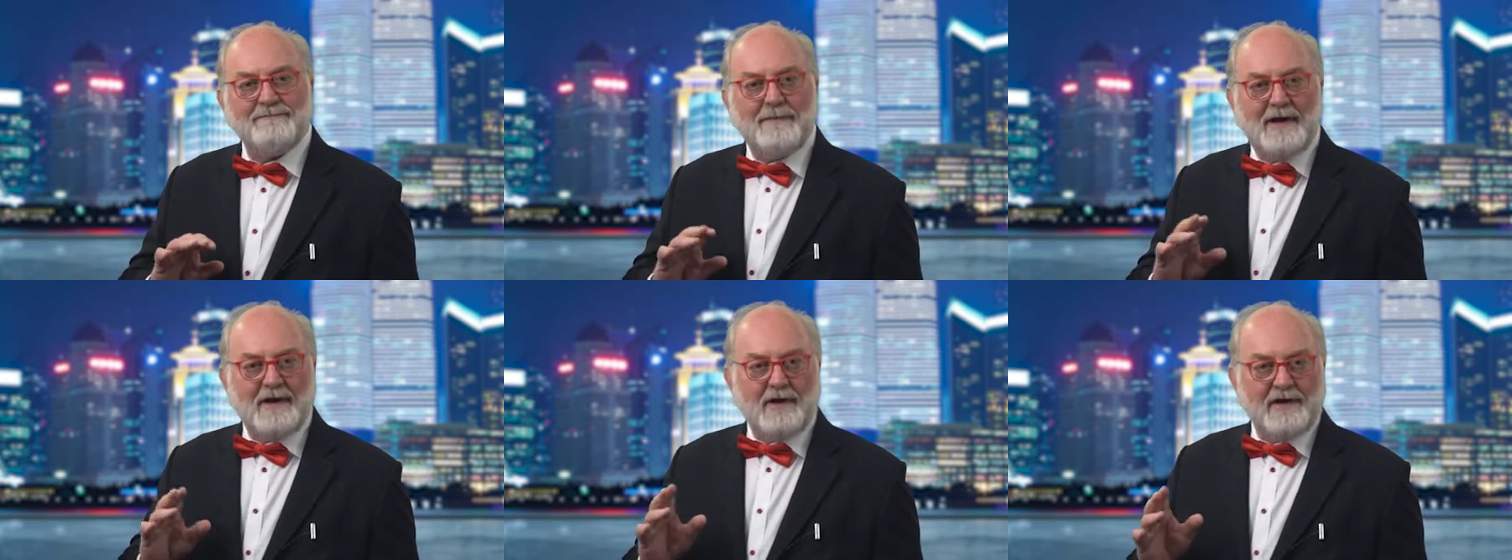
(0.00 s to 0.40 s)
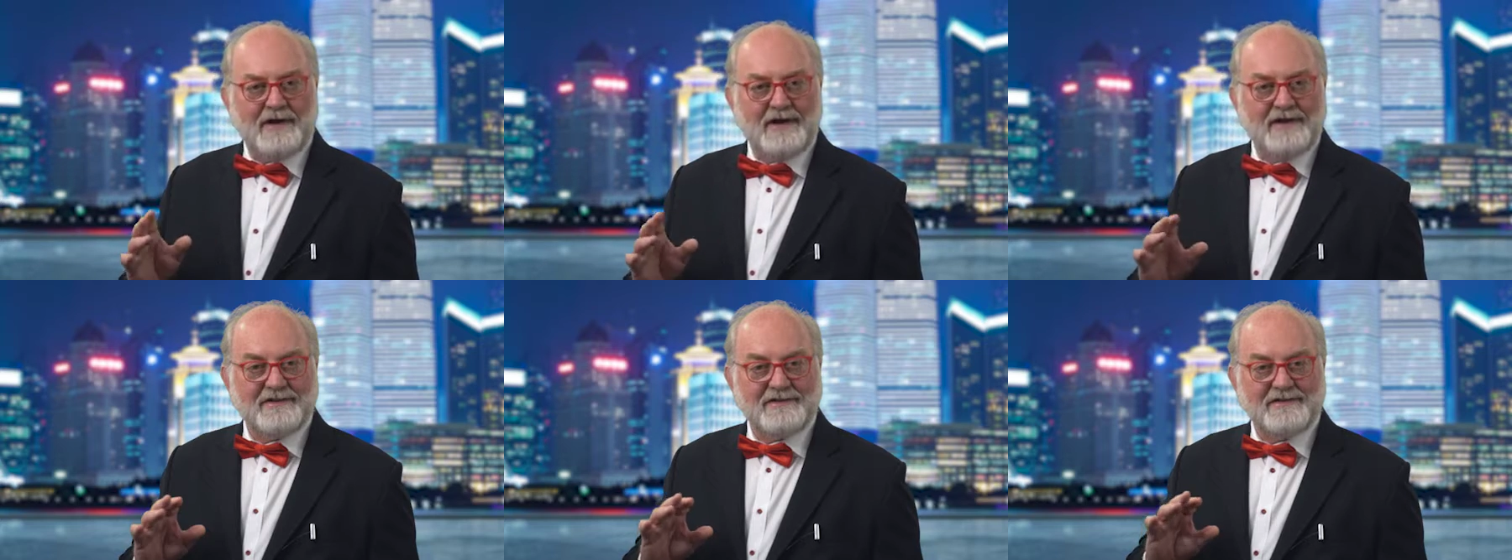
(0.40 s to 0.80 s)
my
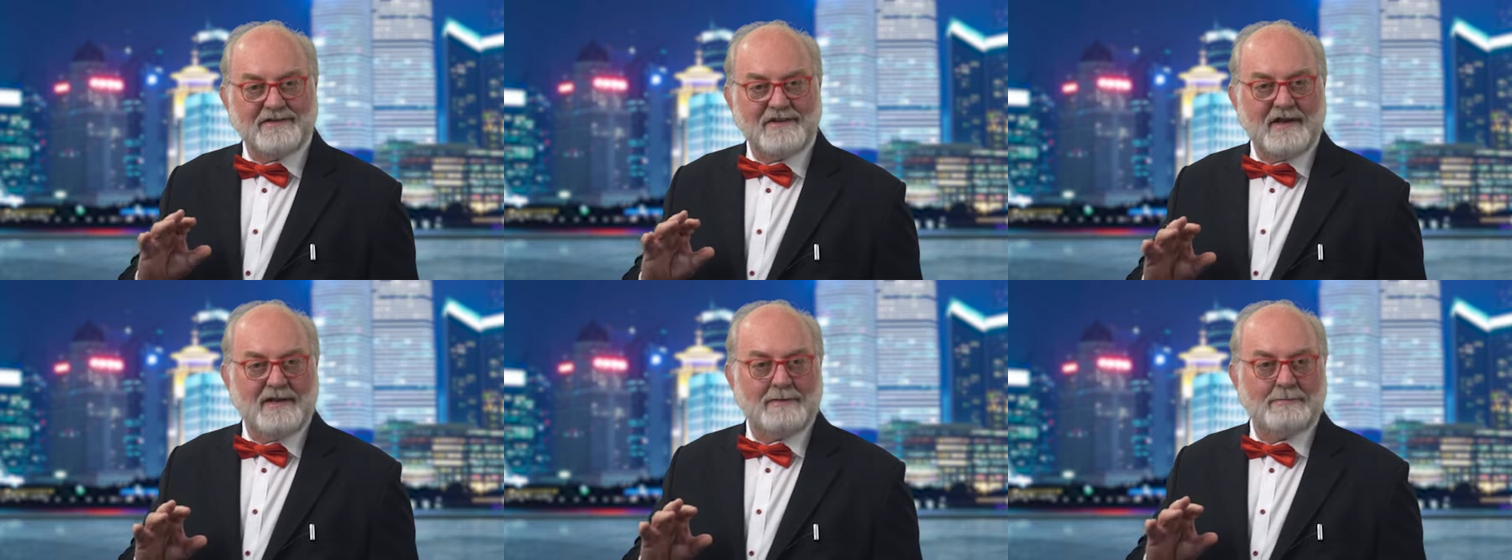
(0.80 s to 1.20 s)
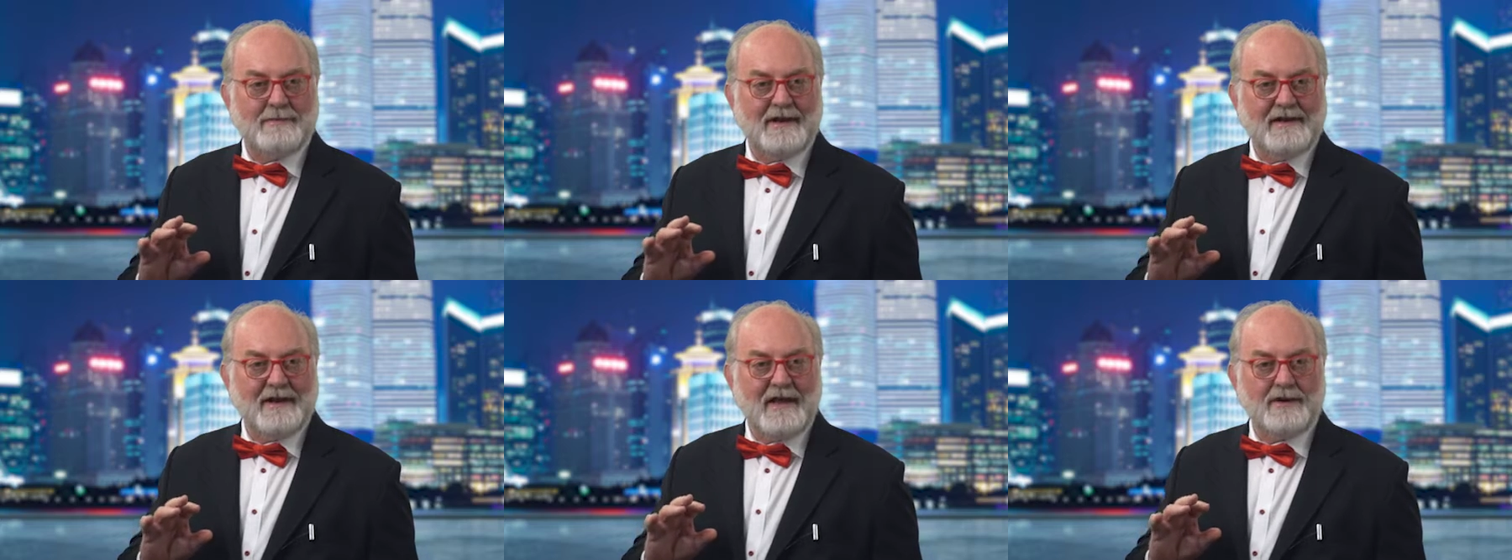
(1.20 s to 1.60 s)
audience stunned
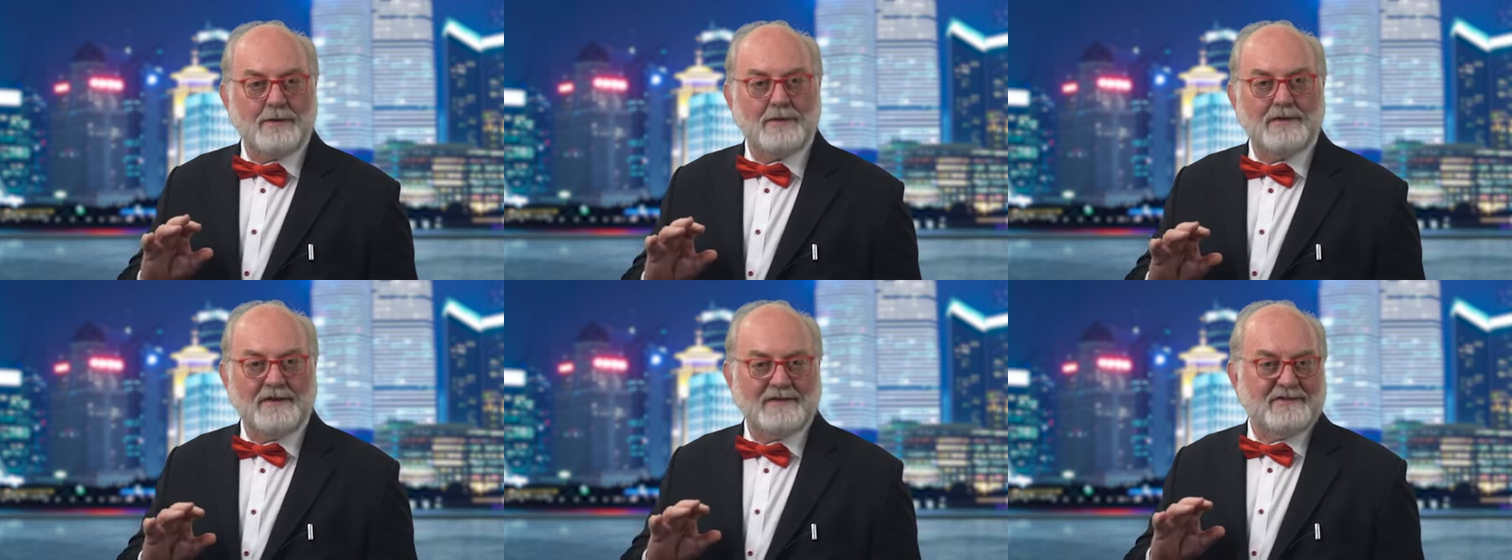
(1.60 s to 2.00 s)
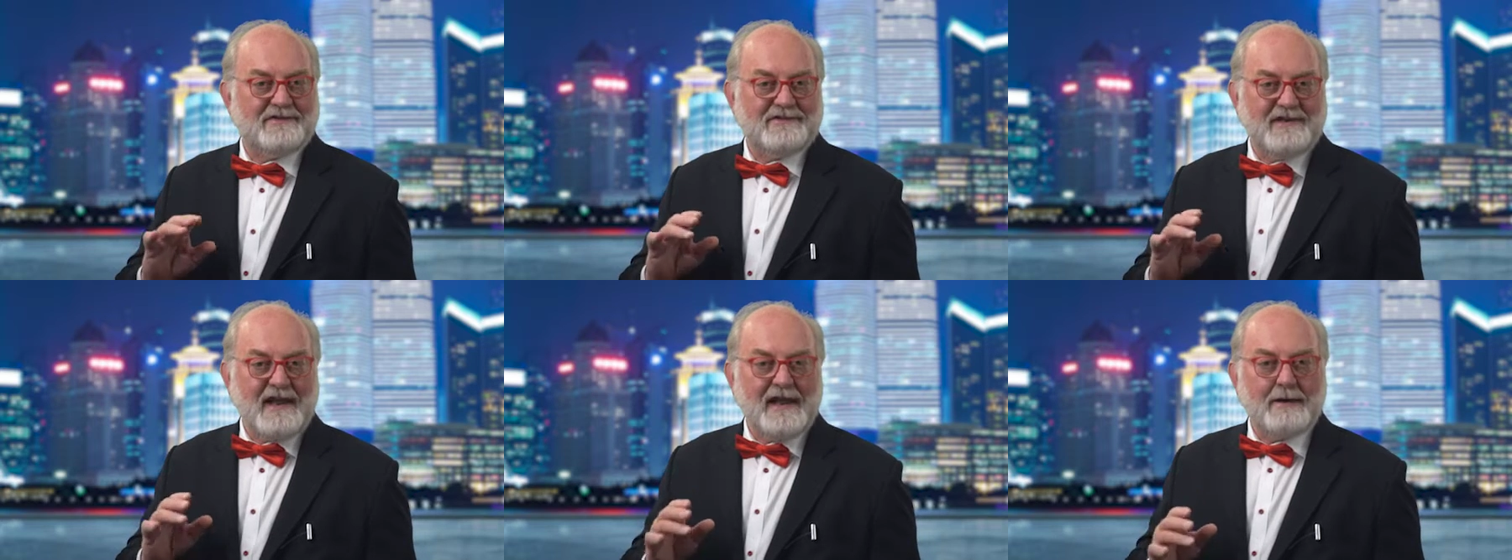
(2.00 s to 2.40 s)
by not only the
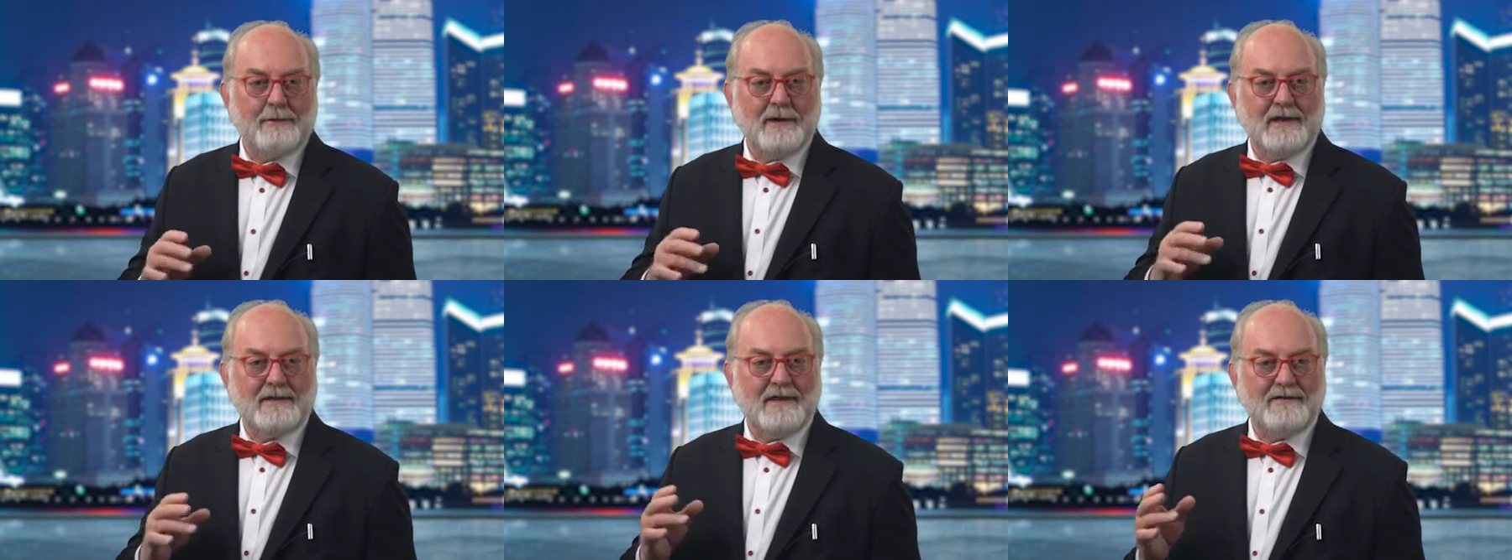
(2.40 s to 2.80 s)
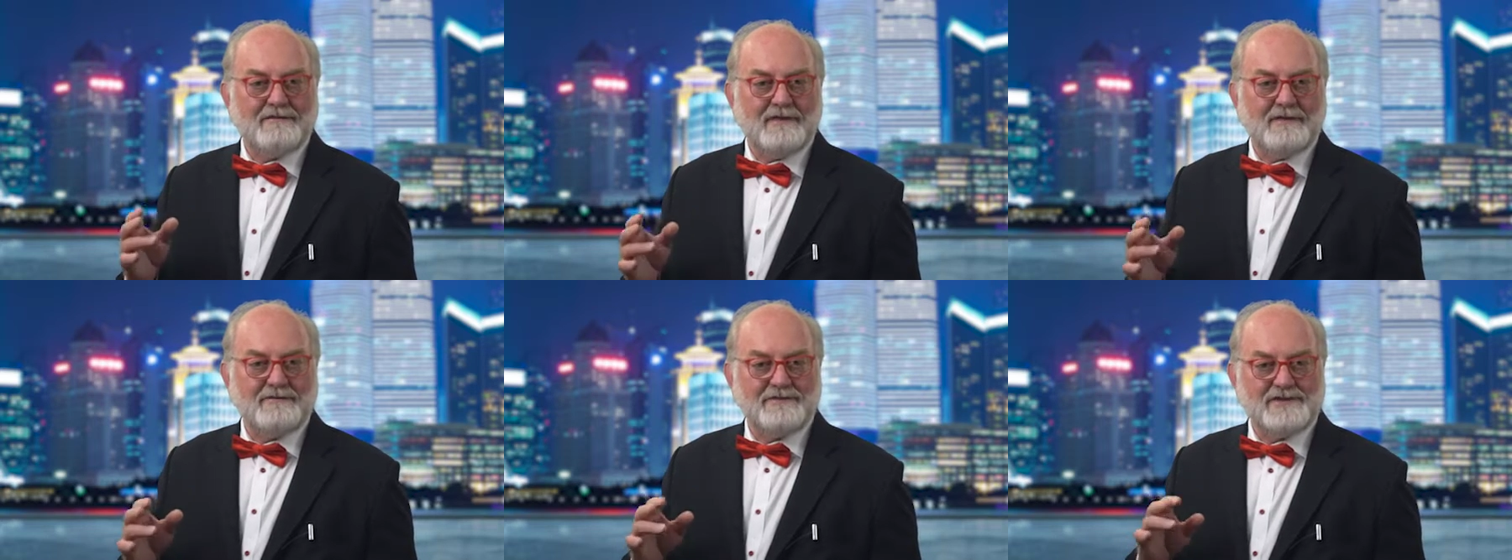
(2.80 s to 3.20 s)
staggering
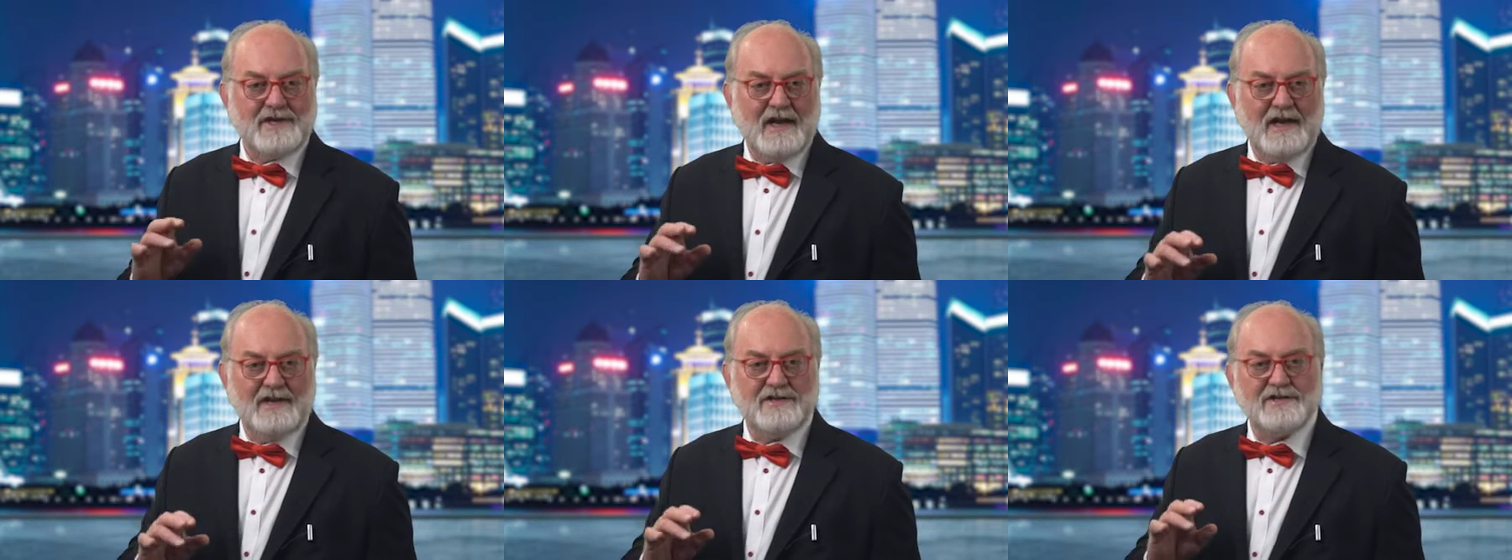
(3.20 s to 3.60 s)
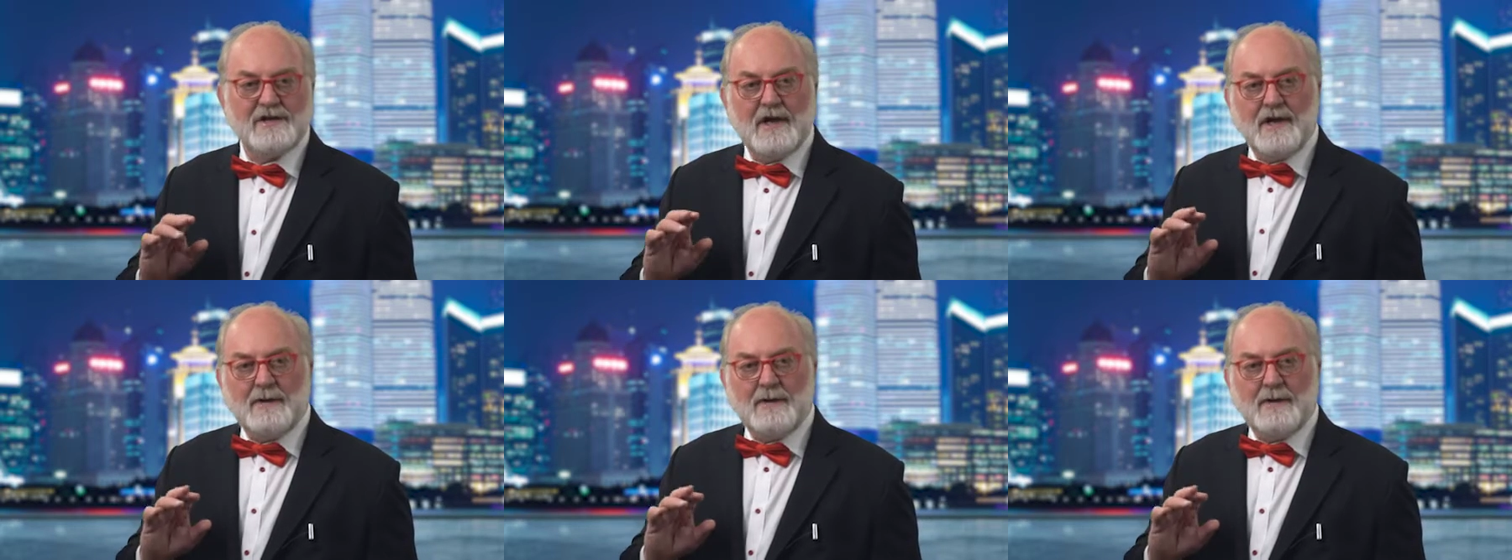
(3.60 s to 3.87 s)
level of change,